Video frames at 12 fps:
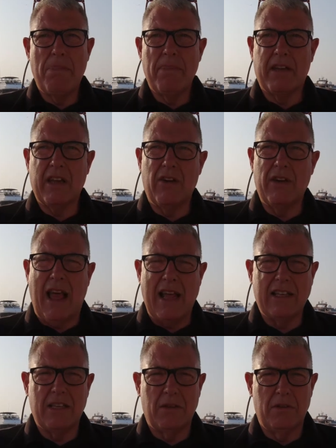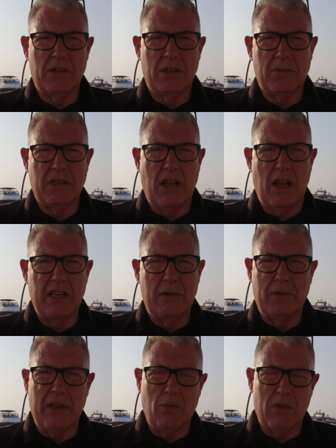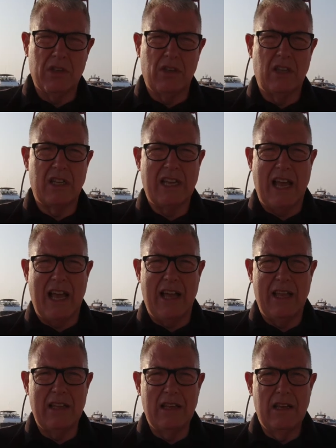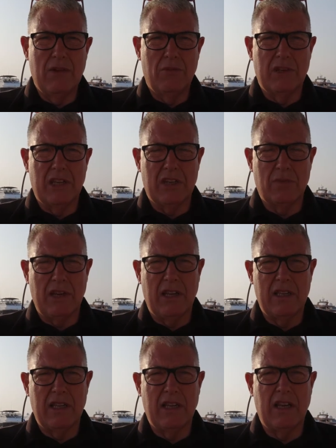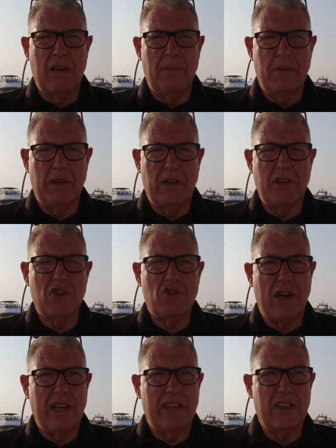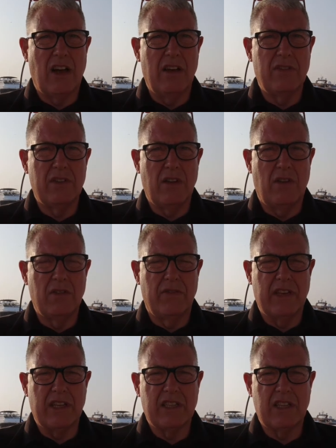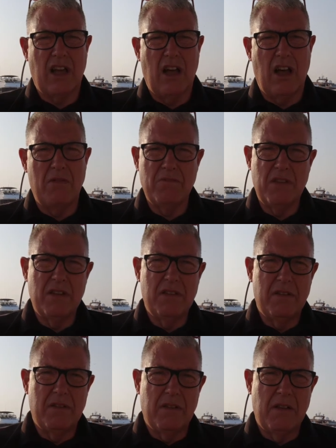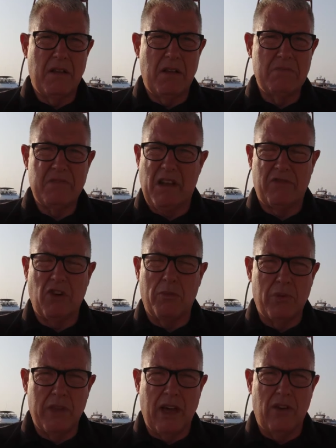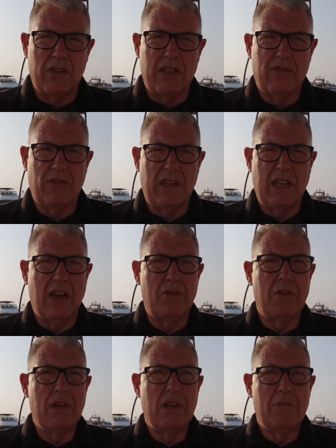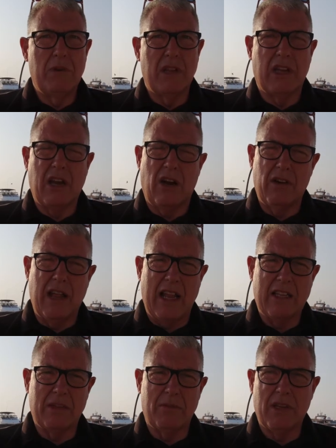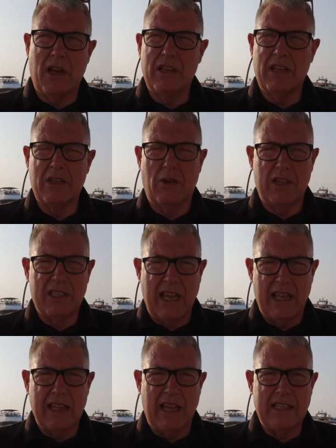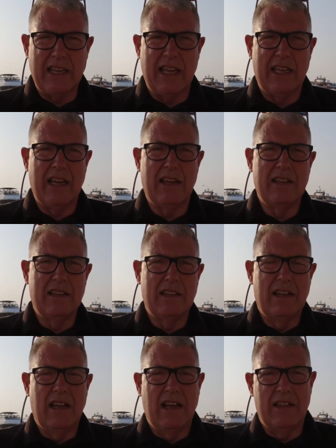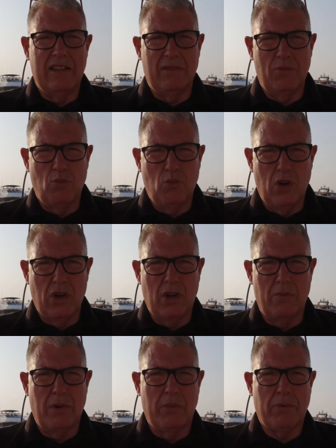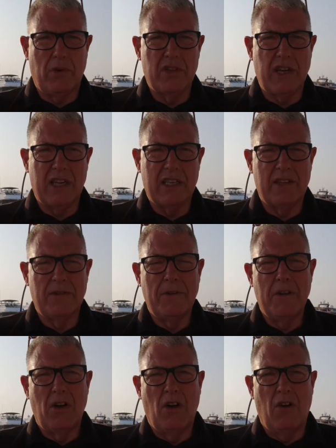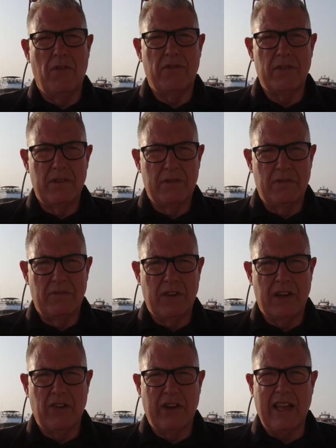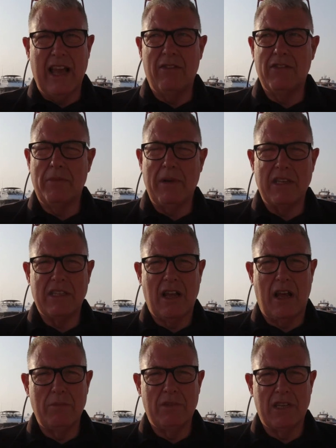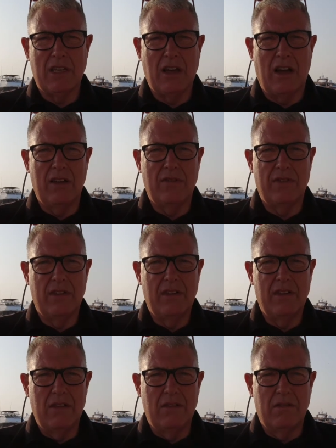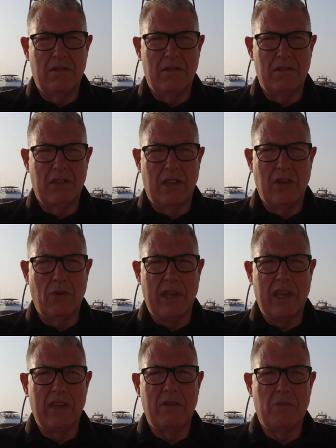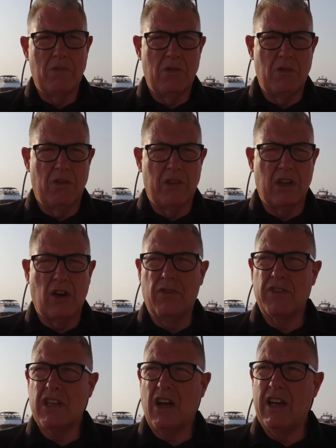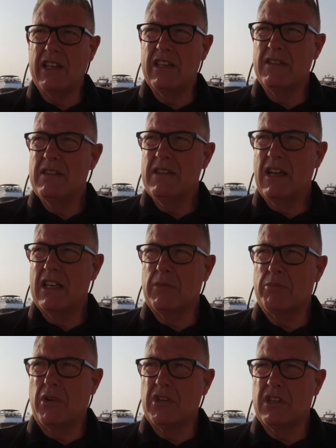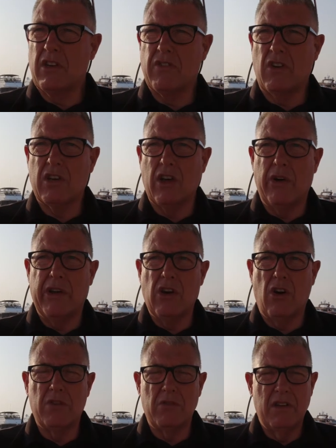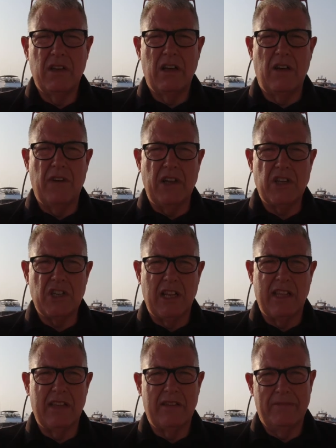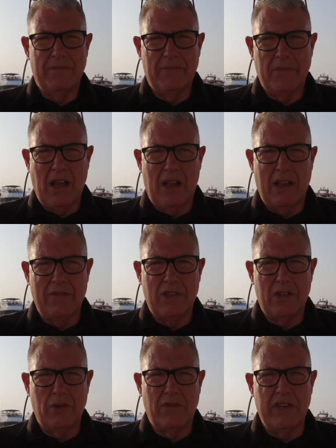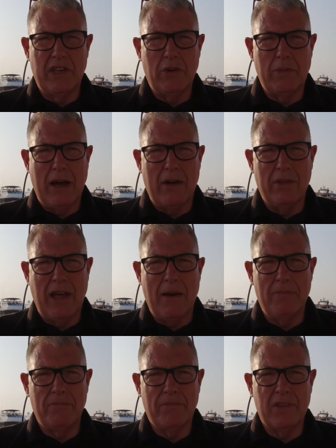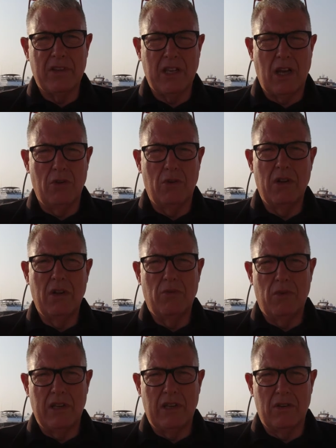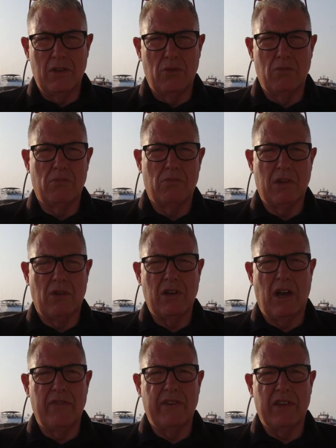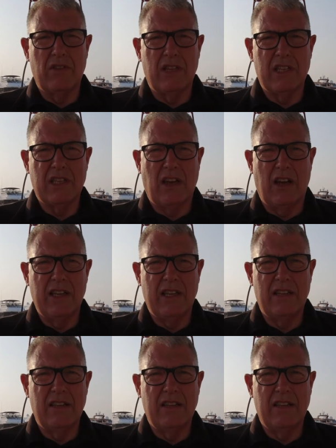the current had subsided, but it wasn't on the Taha. We just went and did another training dive on the big Star. I've not put that on this video, but the current had subsided, so I'll take that data and work on my project of figuring out the best times to dive in the UAE on the Gulf side. That's a project I've got going on. Eventually I'll do a video about that, so when you do go diving on this side,